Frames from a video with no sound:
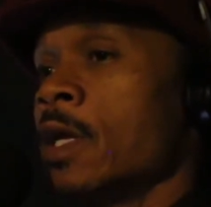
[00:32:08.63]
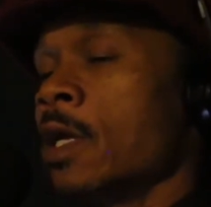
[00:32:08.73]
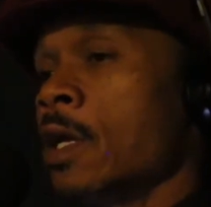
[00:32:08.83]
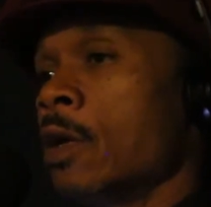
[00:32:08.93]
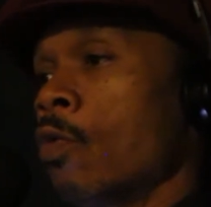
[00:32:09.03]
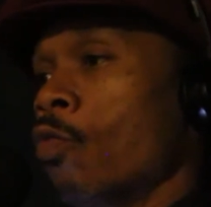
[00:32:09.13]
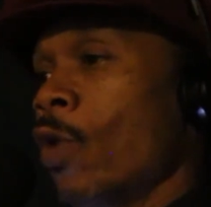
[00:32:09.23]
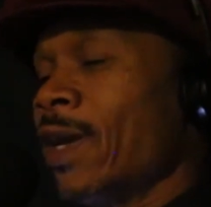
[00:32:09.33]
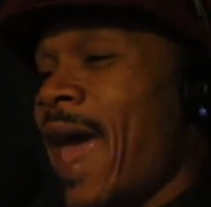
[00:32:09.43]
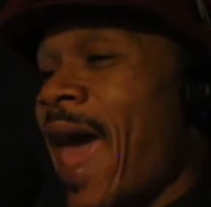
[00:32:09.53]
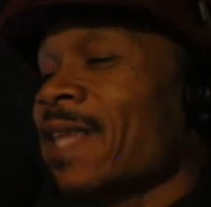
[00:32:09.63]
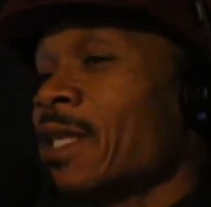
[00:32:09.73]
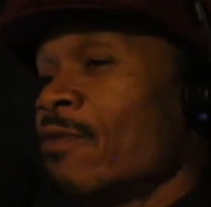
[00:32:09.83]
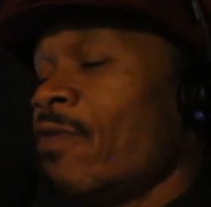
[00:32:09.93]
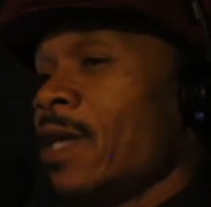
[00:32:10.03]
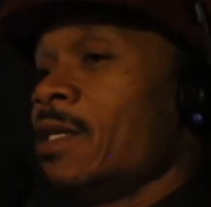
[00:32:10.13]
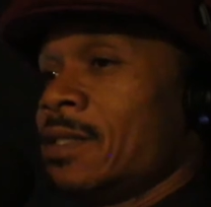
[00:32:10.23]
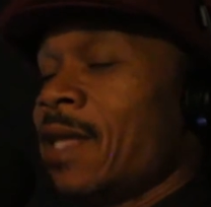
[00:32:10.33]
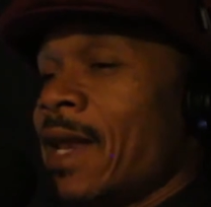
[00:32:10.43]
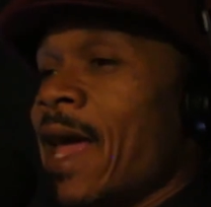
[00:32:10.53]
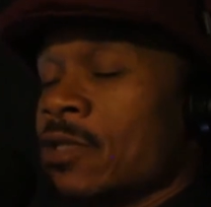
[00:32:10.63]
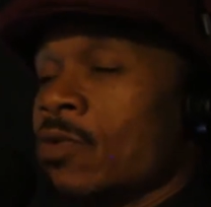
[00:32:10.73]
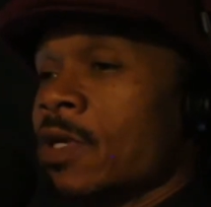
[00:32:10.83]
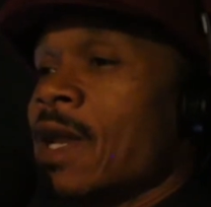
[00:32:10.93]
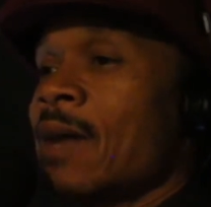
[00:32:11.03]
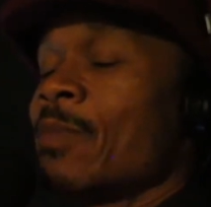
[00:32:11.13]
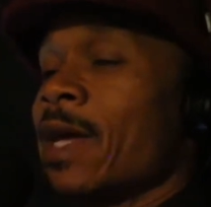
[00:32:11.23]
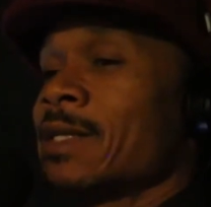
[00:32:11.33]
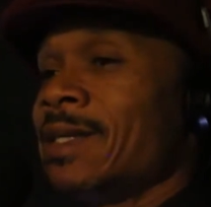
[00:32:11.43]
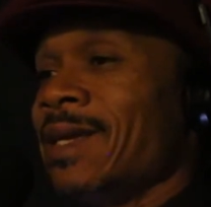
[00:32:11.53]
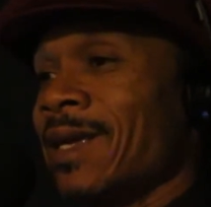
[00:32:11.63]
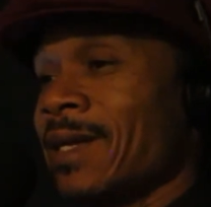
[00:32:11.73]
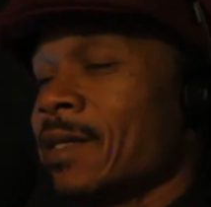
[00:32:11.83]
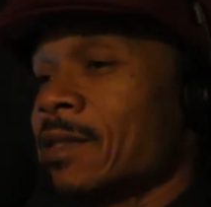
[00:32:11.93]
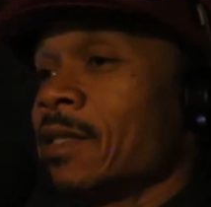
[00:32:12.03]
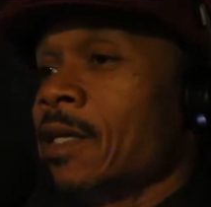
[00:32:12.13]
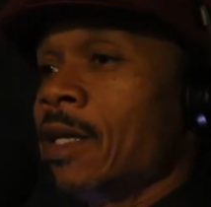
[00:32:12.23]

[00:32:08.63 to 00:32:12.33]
what activates that actual climax is